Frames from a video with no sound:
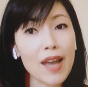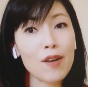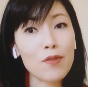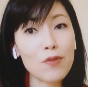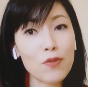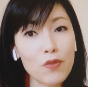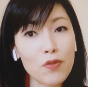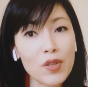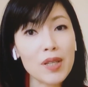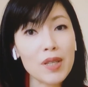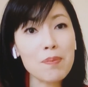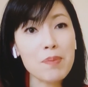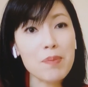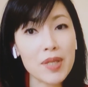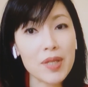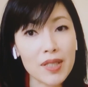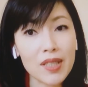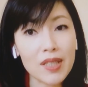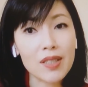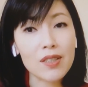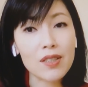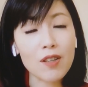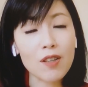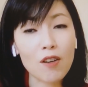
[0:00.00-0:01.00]
every
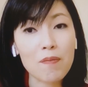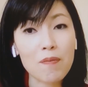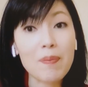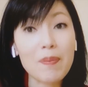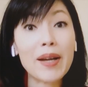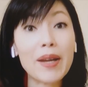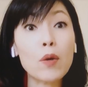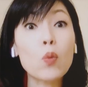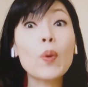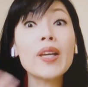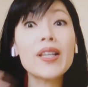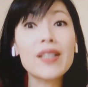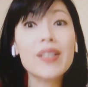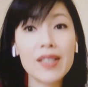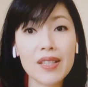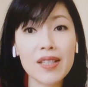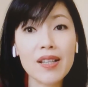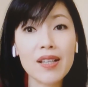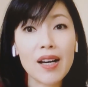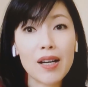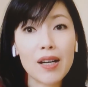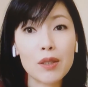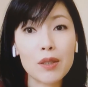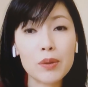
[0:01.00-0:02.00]
minute of my
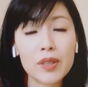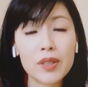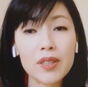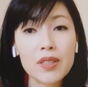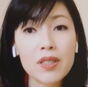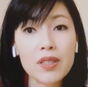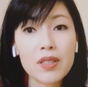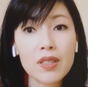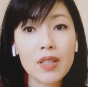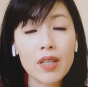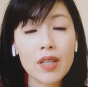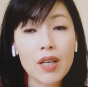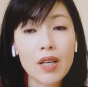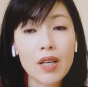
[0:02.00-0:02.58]
waking hours